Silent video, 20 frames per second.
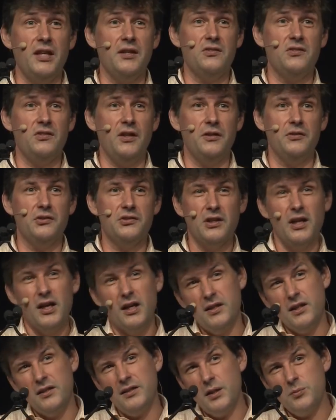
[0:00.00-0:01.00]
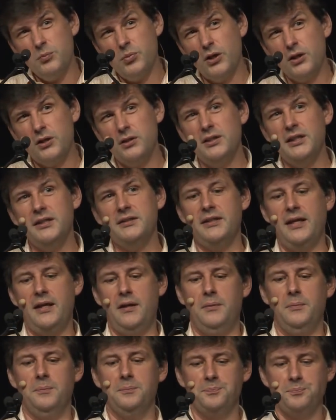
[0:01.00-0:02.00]
data centers that then percolate
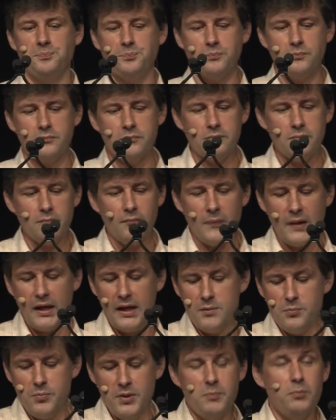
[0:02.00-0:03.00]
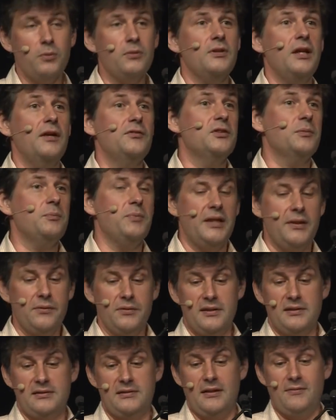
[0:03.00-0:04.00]
down. And people love to play
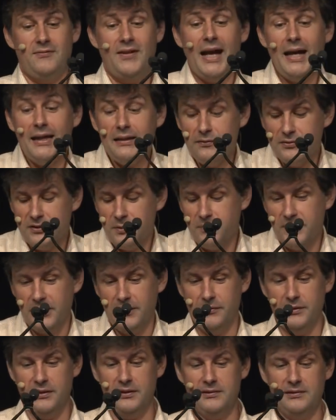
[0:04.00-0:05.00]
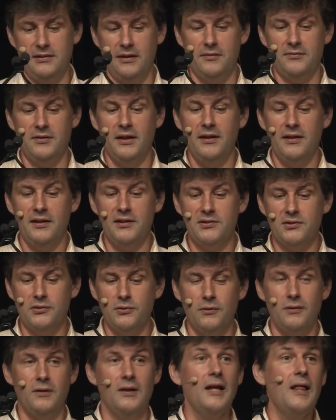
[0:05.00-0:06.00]
with this stuff. I love to play with this stuff. It's
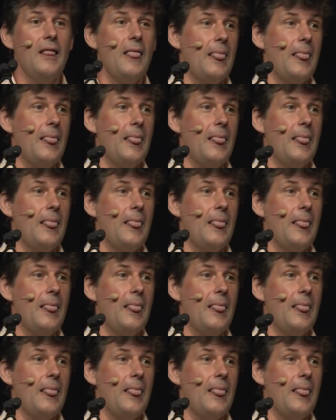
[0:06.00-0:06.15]
cool.